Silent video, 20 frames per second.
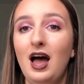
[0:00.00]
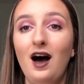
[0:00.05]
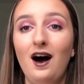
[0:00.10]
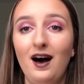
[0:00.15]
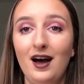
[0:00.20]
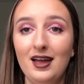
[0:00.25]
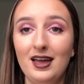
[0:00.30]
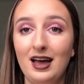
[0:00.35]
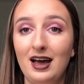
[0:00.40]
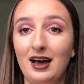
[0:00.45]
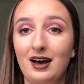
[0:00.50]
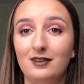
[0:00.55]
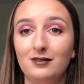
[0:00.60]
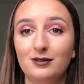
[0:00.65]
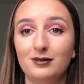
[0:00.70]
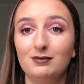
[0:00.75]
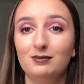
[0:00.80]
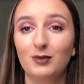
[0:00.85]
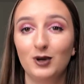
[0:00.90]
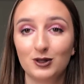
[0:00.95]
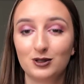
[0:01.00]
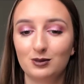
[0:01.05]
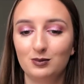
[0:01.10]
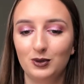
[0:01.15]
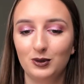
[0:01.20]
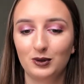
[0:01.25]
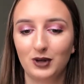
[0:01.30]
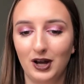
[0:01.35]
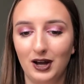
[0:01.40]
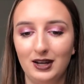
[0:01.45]
I have
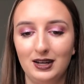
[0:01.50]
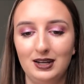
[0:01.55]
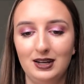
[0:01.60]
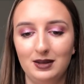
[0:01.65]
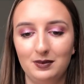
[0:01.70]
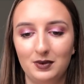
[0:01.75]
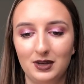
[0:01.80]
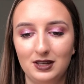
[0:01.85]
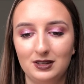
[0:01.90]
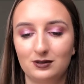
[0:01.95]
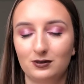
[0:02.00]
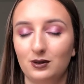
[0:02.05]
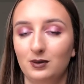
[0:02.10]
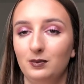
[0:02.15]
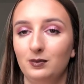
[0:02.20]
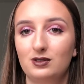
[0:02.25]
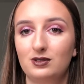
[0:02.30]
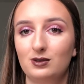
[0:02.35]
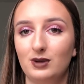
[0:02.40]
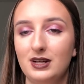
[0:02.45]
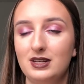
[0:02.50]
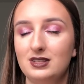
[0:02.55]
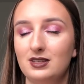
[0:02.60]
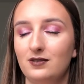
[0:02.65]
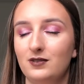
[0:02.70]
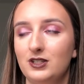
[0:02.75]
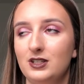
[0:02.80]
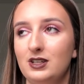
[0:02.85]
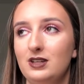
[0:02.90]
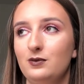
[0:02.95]
multiple Kylie lip kits from twenty
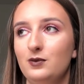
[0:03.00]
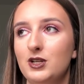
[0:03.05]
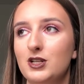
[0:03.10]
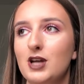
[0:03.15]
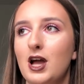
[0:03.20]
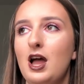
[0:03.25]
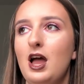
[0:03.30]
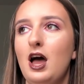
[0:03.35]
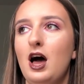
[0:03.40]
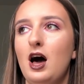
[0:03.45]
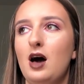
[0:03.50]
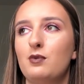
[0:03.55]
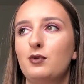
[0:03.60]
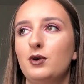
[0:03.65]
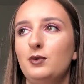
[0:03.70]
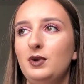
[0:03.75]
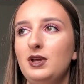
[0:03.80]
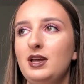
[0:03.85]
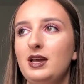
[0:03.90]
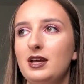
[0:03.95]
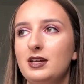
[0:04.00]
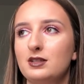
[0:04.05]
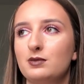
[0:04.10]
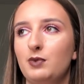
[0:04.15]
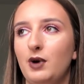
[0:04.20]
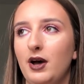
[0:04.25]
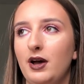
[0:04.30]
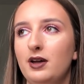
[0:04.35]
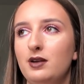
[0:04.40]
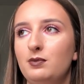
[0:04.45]
seventeen, which are probably
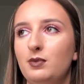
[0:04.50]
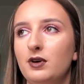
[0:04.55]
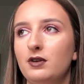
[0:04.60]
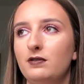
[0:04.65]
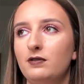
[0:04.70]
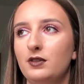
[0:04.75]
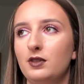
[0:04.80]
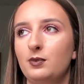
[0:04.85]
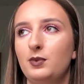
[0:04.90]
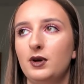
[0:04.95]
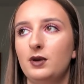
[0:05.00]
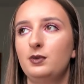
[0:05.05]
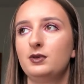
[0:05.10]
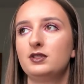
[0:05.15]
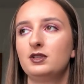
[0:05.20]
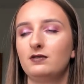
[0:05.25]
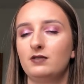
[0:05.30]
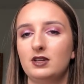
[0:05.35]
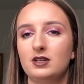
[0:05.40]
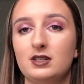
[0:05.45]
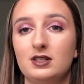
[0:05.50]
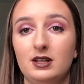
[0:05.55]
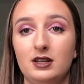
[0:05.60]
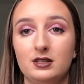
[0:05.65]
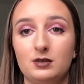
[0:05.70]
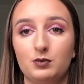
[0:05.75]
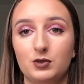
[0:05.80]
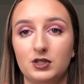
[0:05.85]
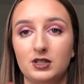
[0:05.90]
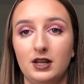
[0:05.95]
expired, but for the purpose of this,
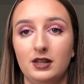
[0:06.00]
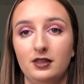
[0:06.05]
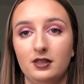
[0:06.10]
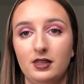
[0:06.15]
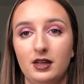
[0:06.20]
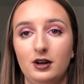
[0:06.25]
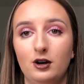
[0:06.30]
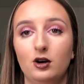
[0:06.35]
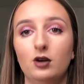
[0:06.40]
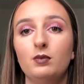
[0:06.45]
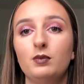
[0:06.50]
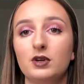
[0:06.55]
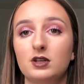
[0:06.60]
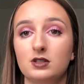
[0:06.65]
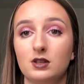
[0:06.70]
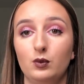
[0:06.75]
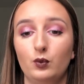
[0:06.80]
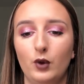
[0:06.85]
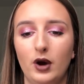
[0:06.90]
let's pretend that they're not, because I'm